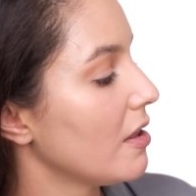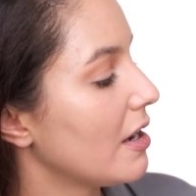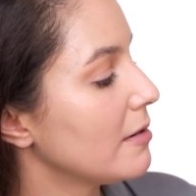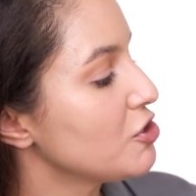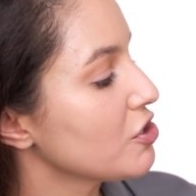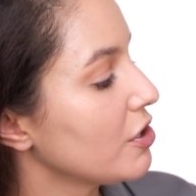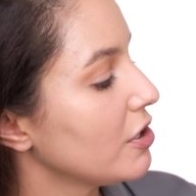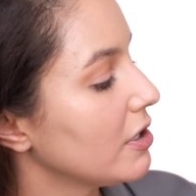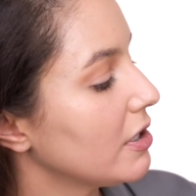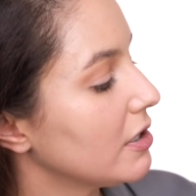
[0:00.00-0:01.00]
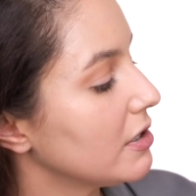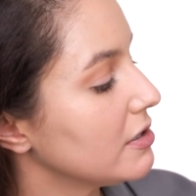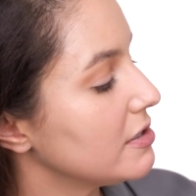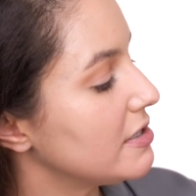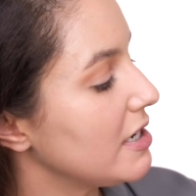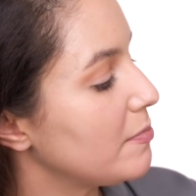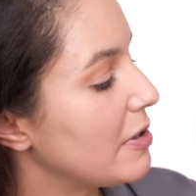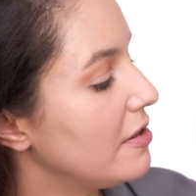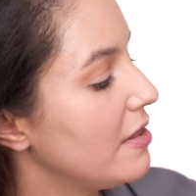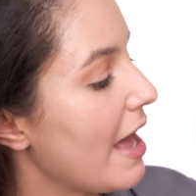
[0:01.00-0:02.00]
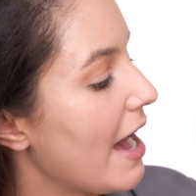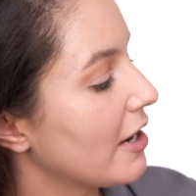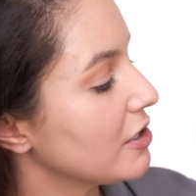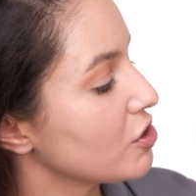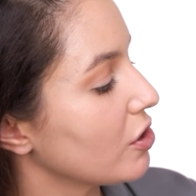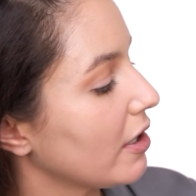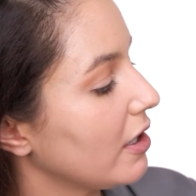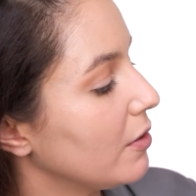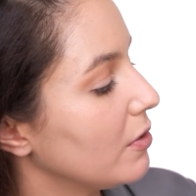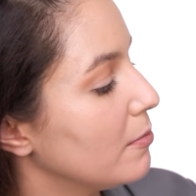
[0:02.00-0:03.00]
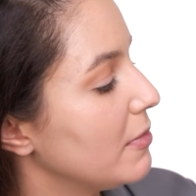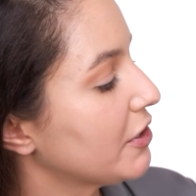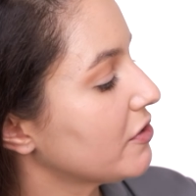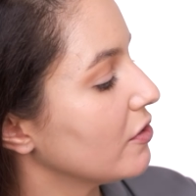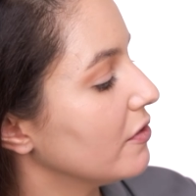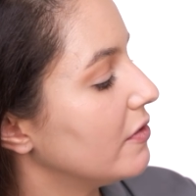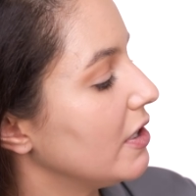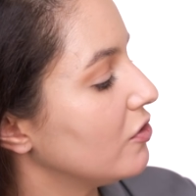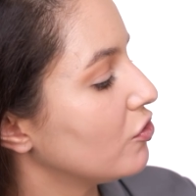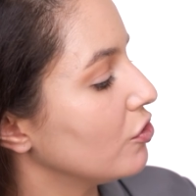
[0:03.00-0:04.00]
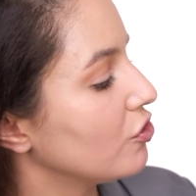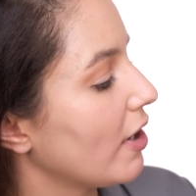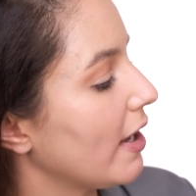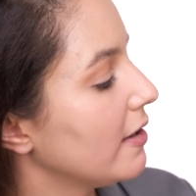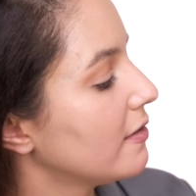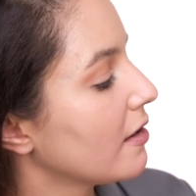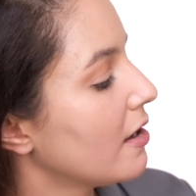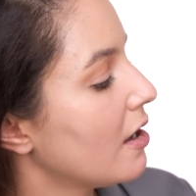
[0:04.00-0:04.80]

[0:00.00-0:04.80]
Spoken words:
Then I'm just going to deepen the outer socket here with a mix of these two shades.